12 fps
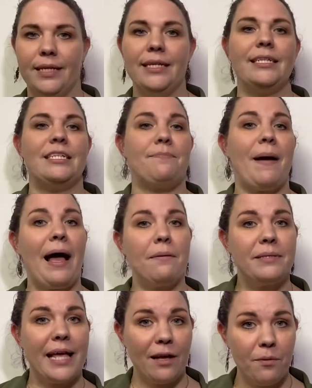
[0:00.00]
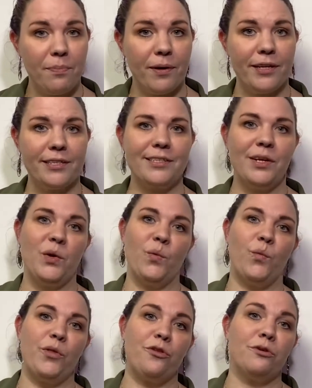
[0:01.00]
to perhaps help us
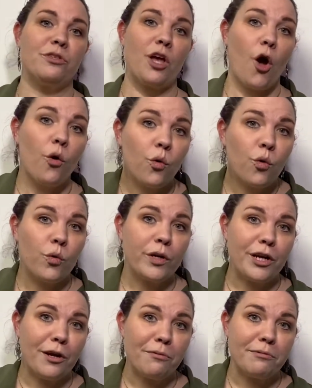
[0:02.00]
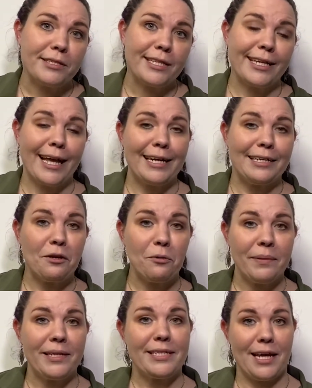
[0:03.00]
with those awkward notes that get a little
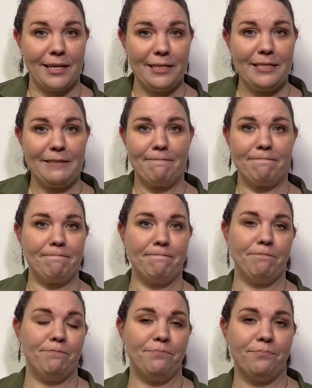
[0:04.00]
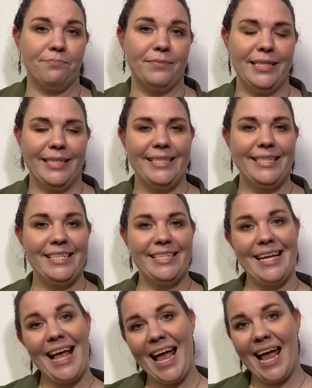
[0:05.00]
bit tight.
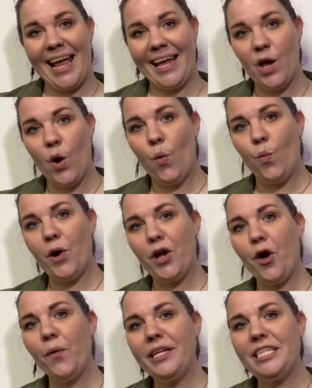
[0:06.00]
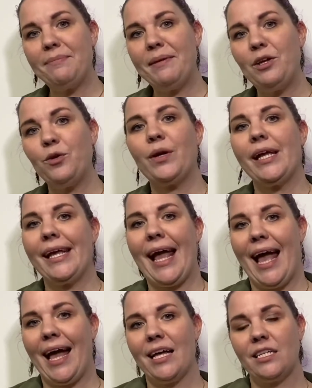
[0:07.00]
Today, we're going to be looking
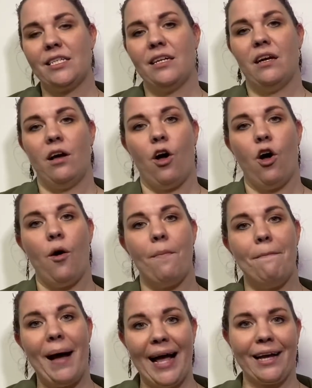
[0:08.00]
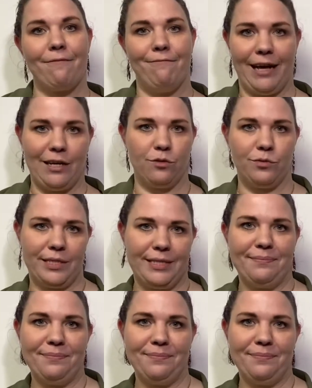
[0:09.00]
at our back vowels.